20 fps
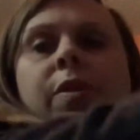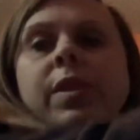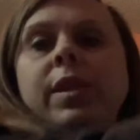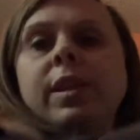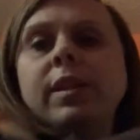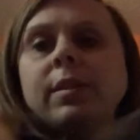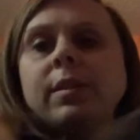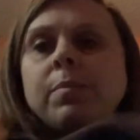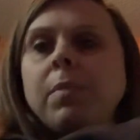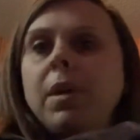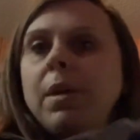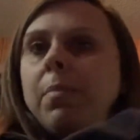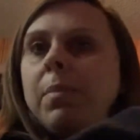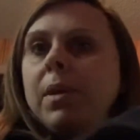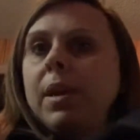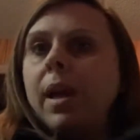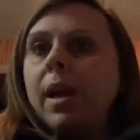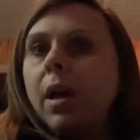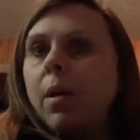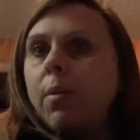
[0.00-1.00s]
this might
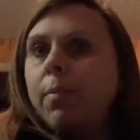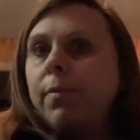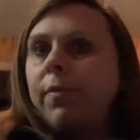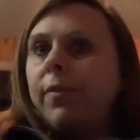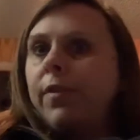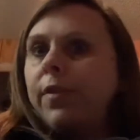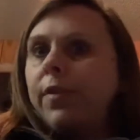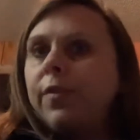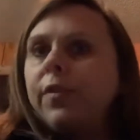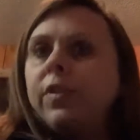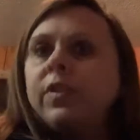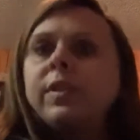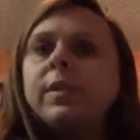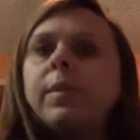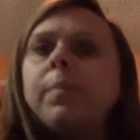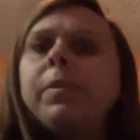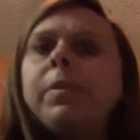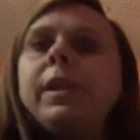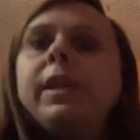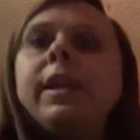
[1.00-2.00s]
be helpful for
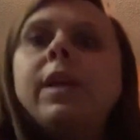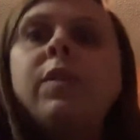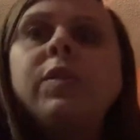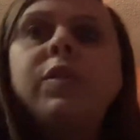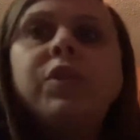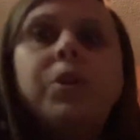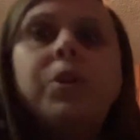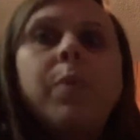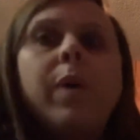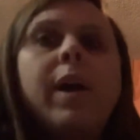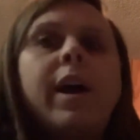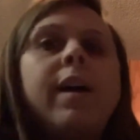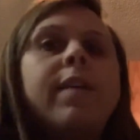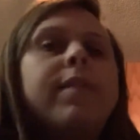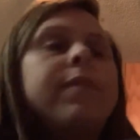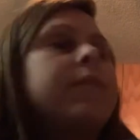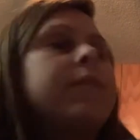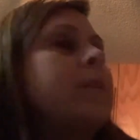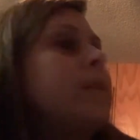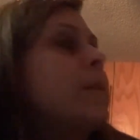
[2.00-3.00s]
something else you
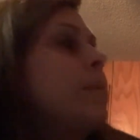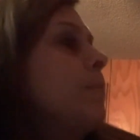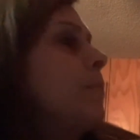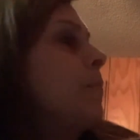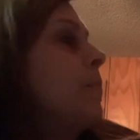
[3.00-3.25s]
have.